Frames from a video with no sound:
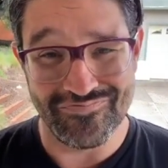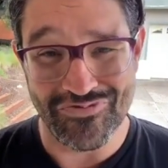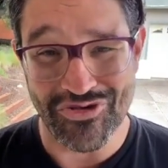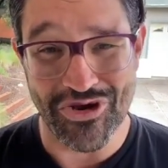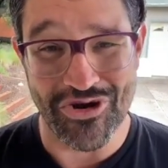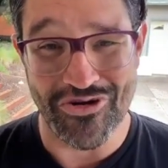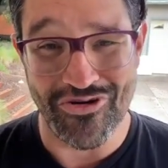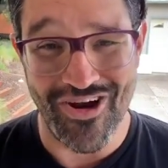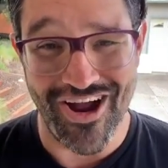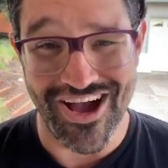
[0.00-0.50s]

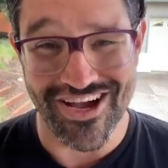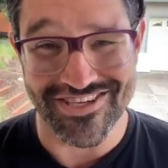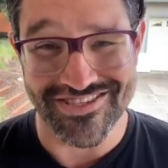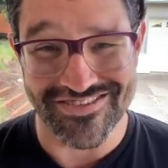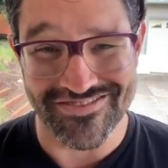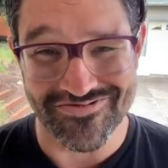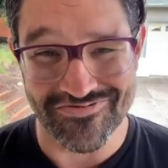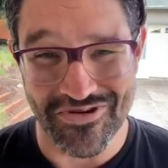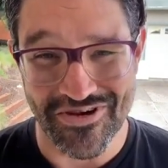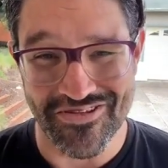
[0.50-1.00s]
your
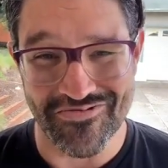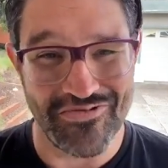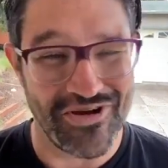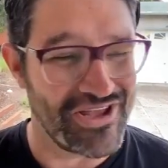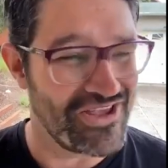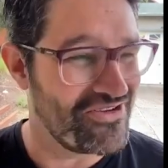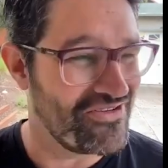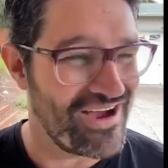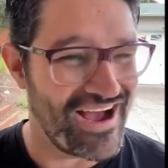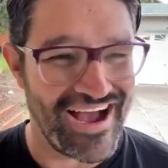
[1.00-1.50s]
garage with what
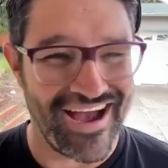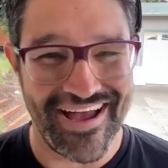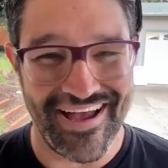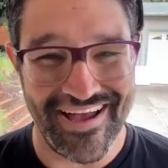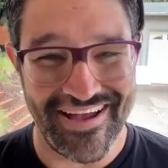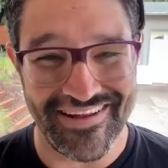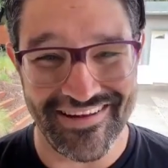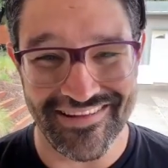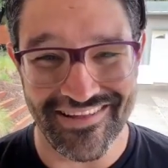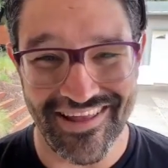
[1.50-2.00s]
you
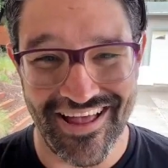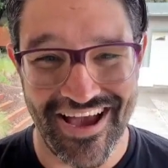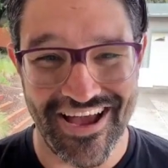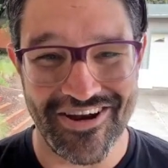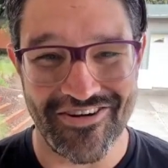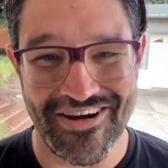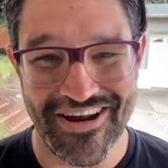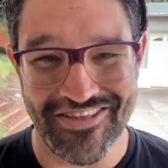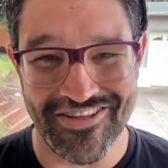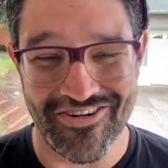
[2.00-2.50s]
had lying
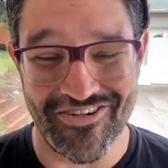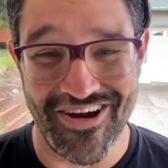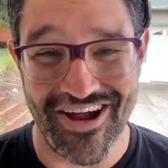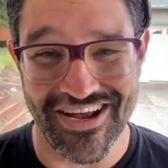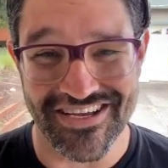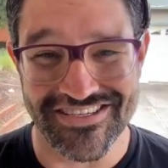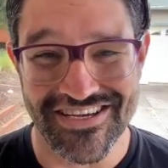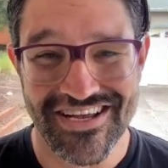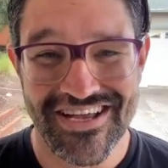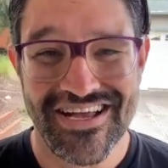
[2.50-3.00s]
around the
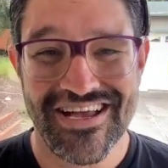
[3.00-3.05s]
garage.